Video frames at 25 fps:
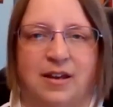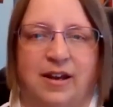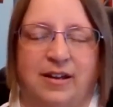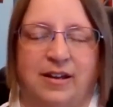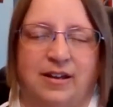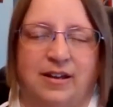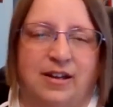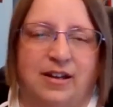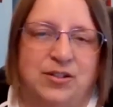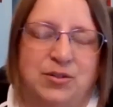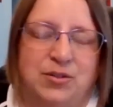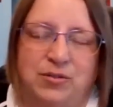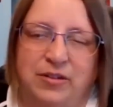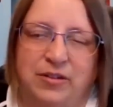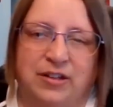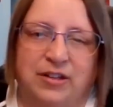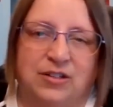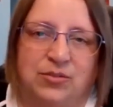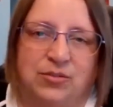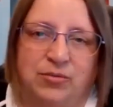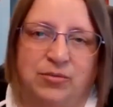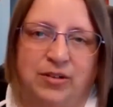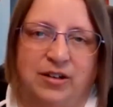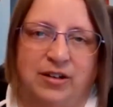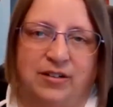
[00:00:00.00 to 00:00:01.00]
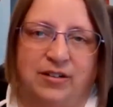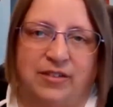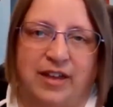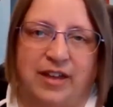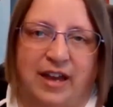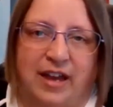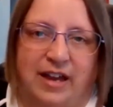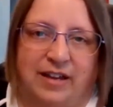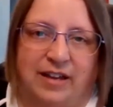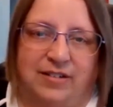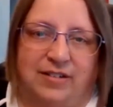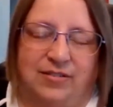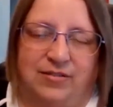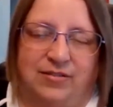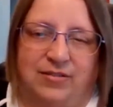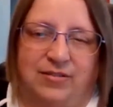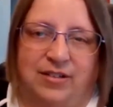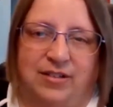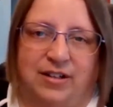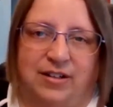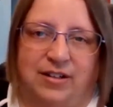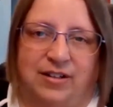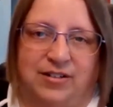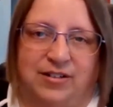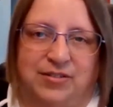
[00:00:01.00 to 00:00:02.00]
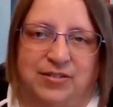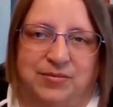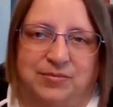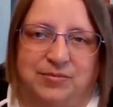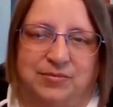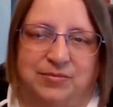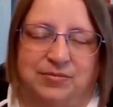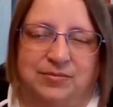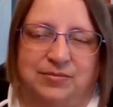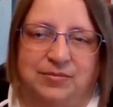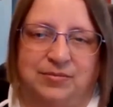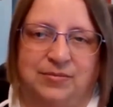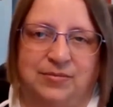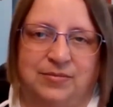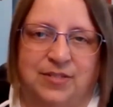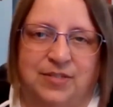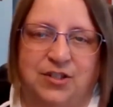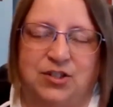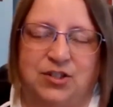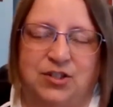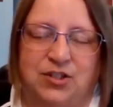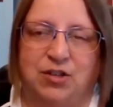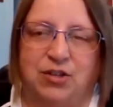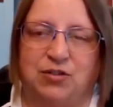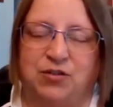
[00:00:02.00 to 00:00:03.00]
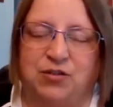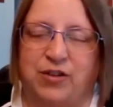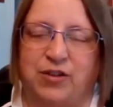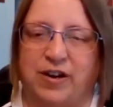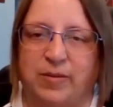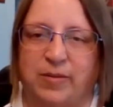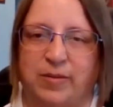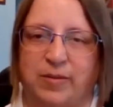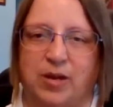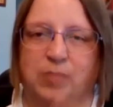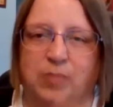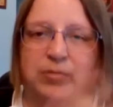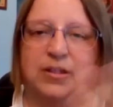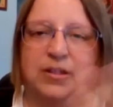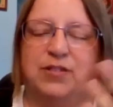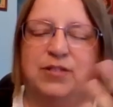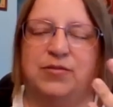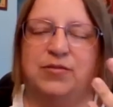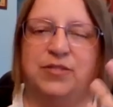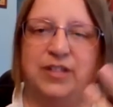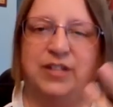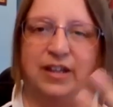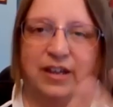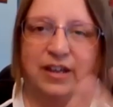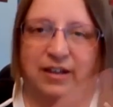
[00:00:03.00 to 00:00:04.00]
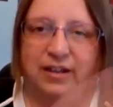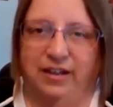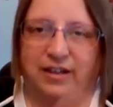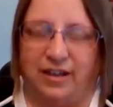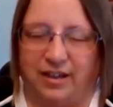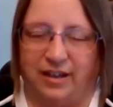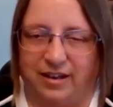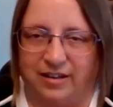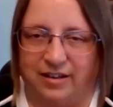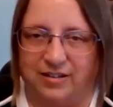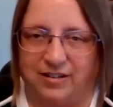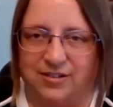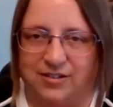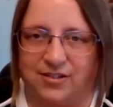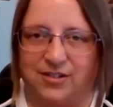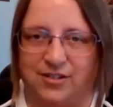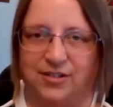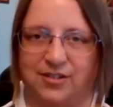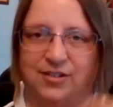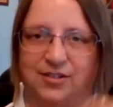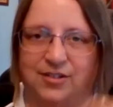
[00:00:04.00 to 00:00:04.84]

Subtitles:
I do think it's weird that this show is trying to be uplifting and